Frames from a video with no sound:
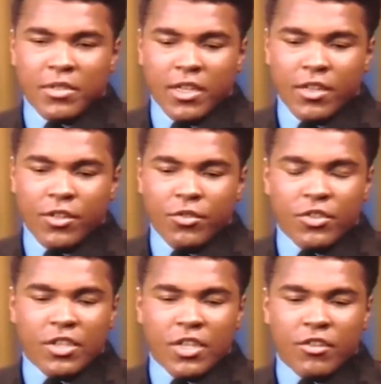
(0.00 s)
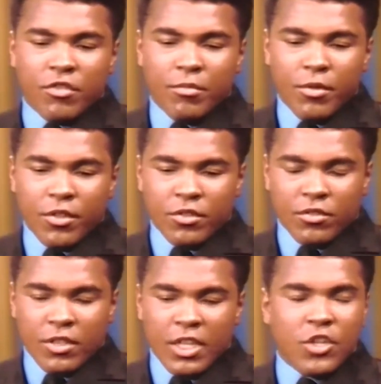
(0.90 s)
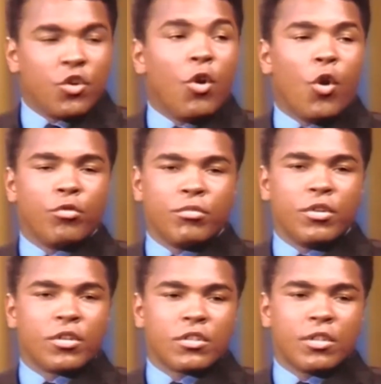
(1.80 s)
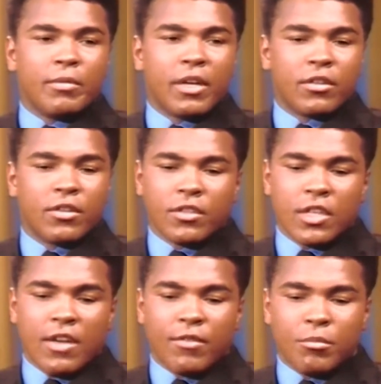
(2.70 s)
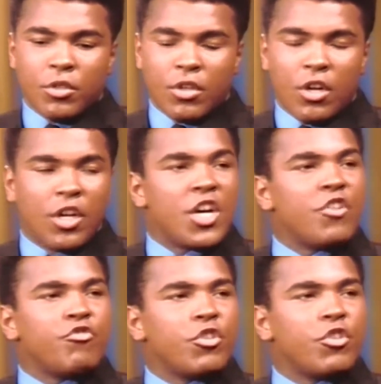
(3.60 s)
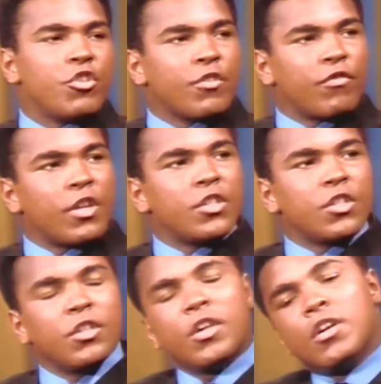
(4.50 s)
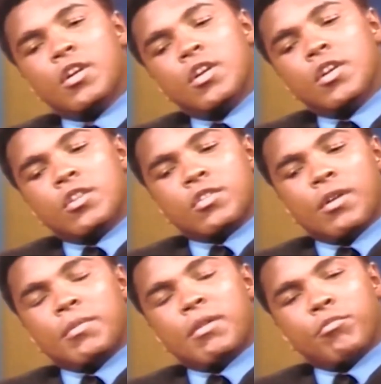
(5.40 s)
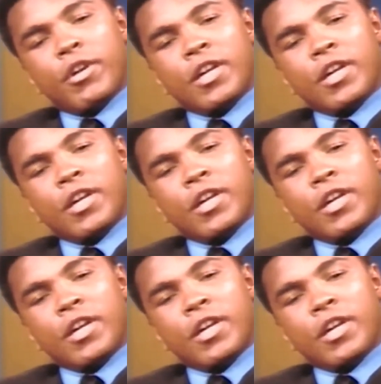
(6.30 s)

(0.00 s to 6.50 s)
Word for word: What I'm telling you is in history books, in your own books about this. I have a book called A Hundred Years. Oh, sure, I know. All, all, there's... So I'm